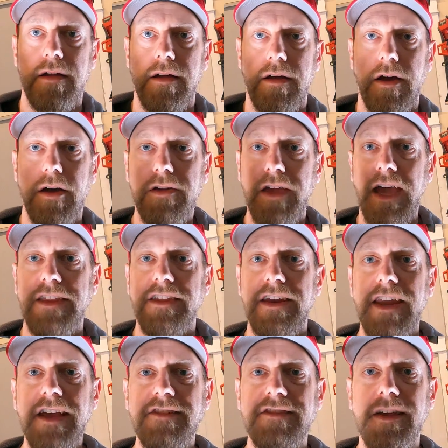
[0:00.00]
Okay, the
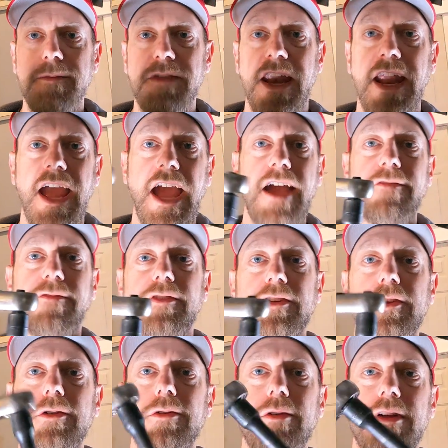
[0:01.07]
next tip that I have for
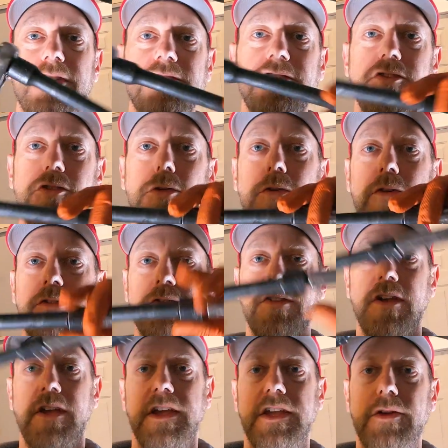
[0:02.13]
you is tools.
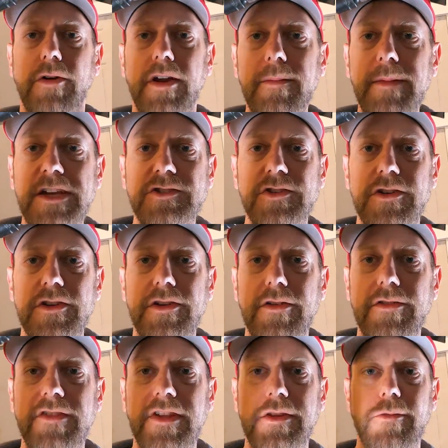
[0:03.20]
You want to make sure you're
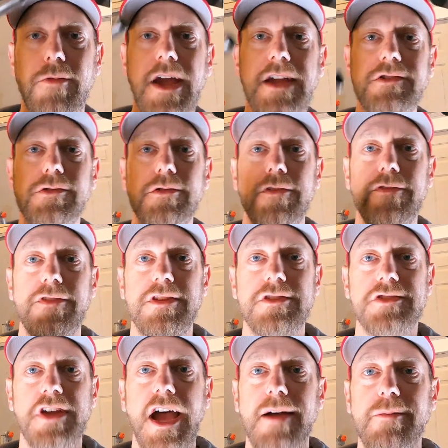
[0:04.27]
using the right tool for the
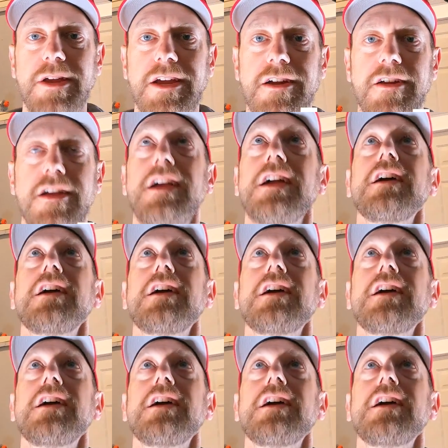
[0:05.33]
job here.